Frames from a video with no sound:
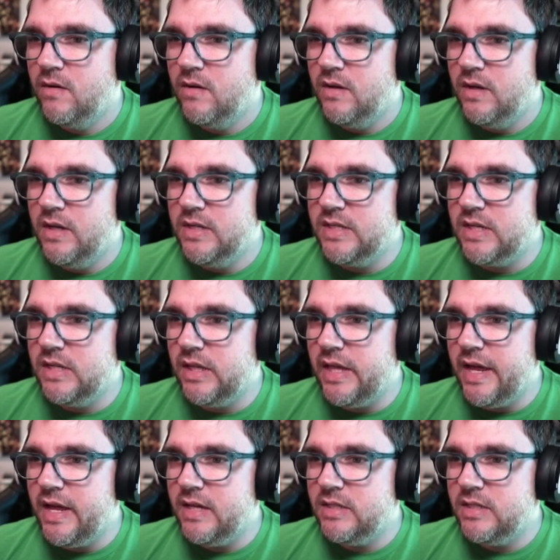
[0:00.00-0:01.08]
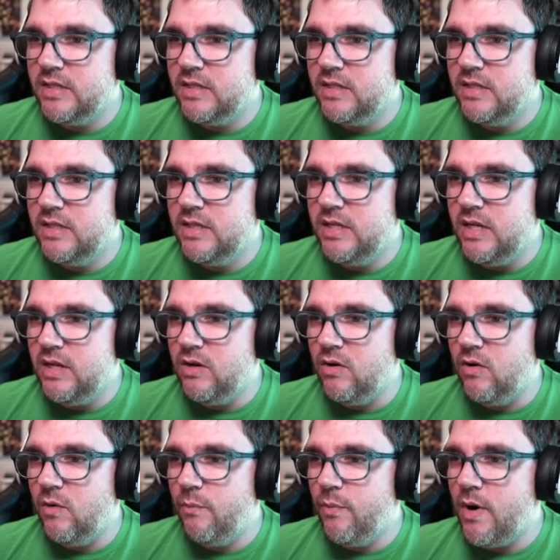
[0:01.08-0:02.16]
is a glass
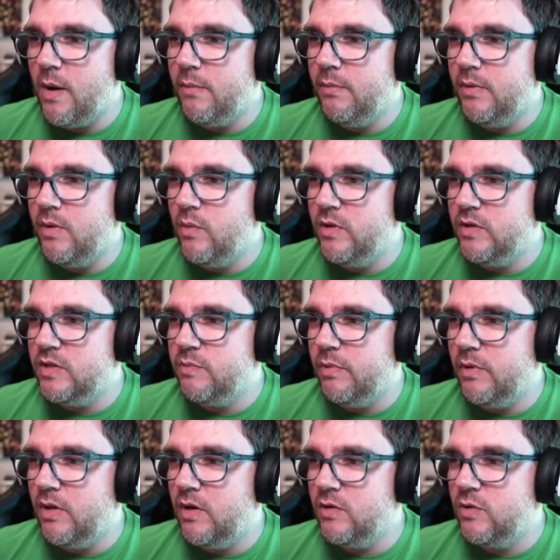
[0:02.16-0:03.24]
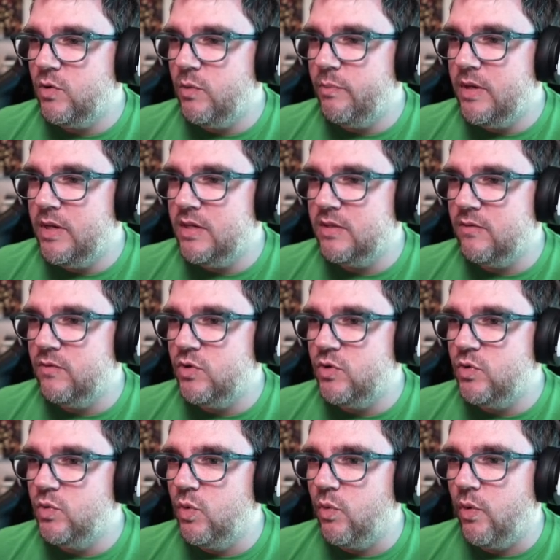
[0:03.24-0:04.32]
tear probably once belonged to a piece of
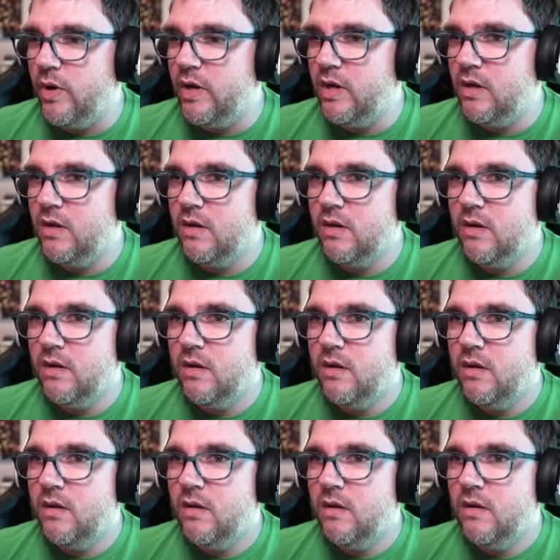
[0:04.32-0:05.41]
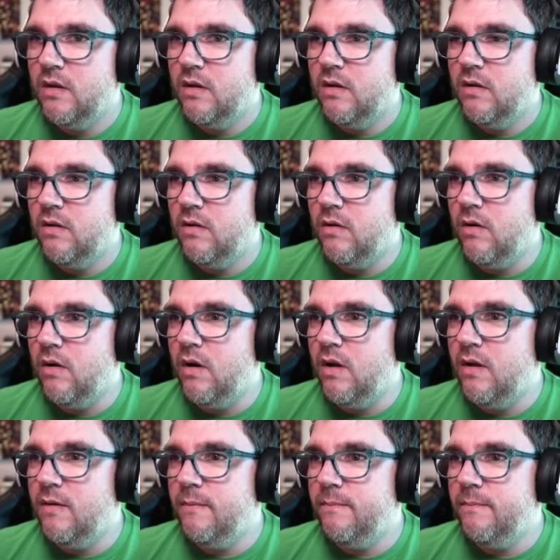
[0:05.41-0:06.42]
jewelry. All right.